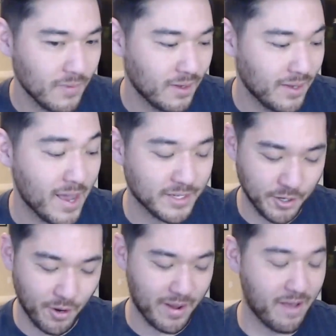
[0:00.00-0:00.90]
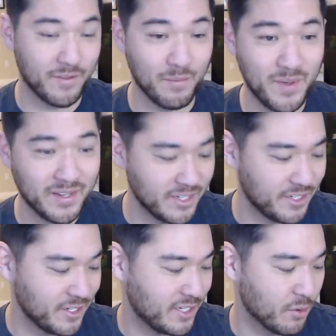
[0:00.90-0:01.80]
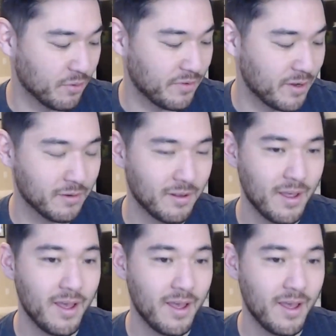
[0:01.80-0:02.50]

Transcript: Yeah, so I have the big CGC reveal.